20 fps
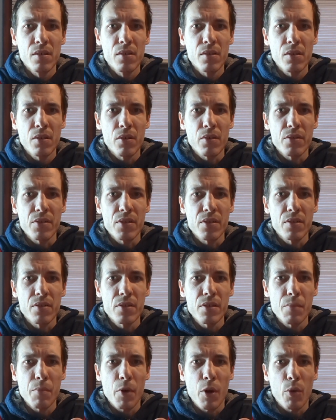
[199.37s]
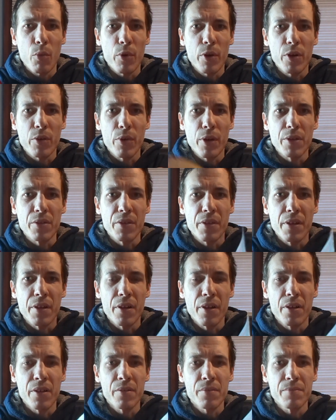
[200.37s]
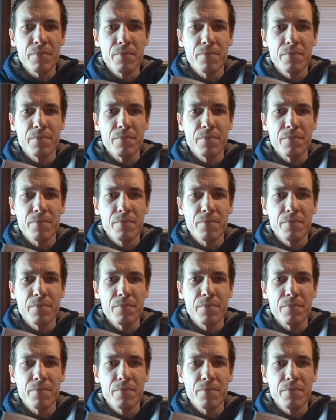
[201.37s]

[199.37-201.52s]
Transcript: Well, some artwork right there.